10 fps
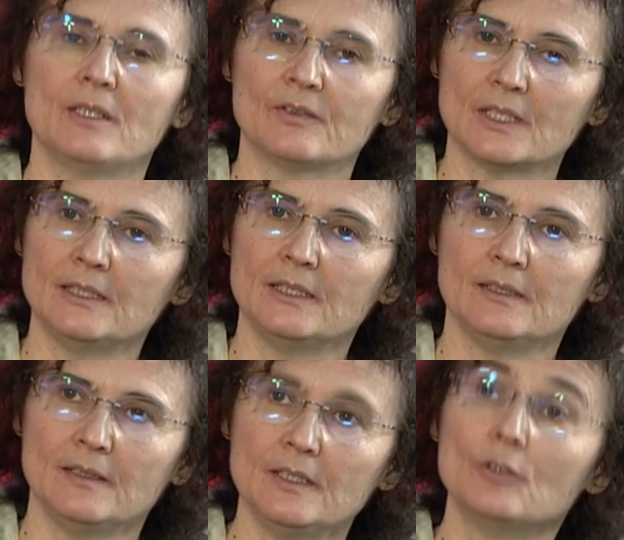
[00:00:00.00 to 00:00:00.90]
and
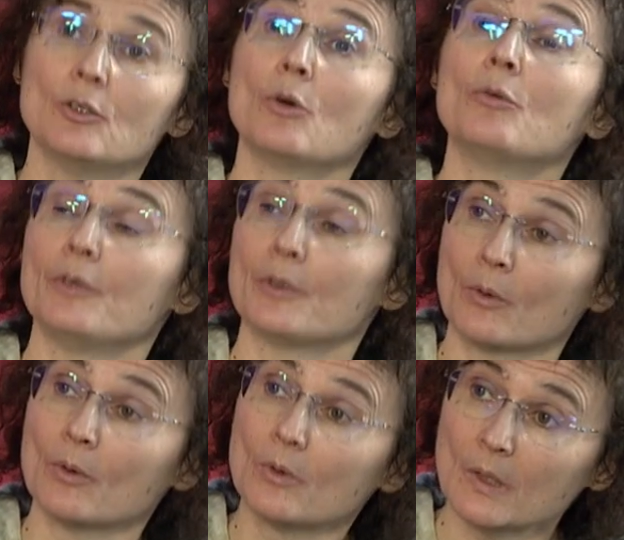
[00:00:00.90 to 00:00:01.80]
tag
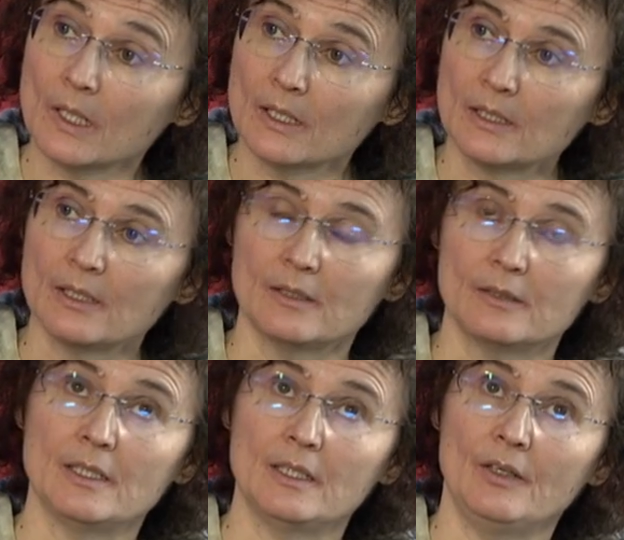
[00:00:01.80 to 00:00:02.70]
some
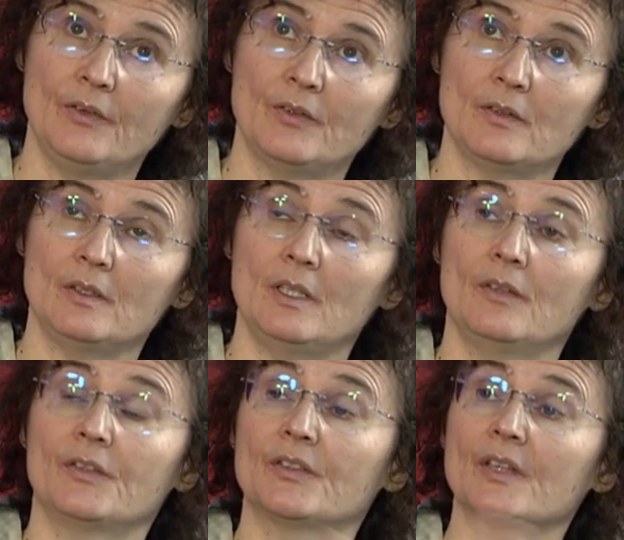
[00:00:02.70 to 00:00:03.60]
synapses that are the
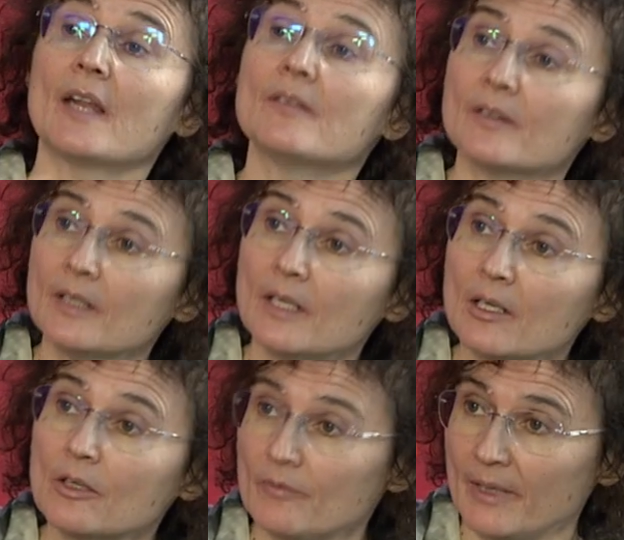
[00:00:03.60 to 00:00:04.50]
ones that you have
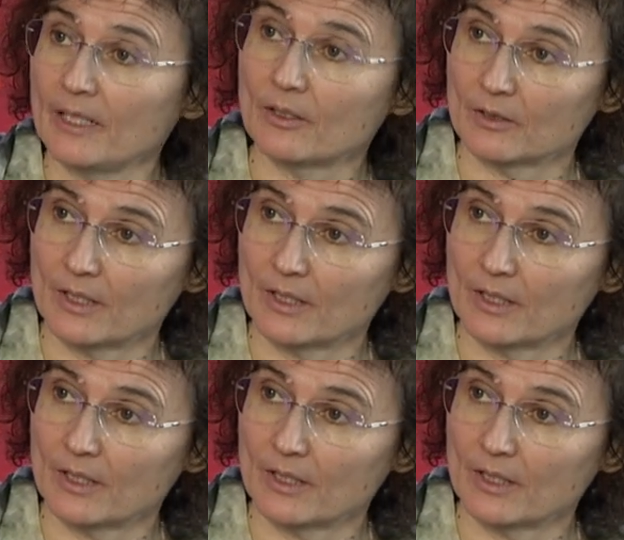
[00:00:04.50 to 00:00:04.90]
used today,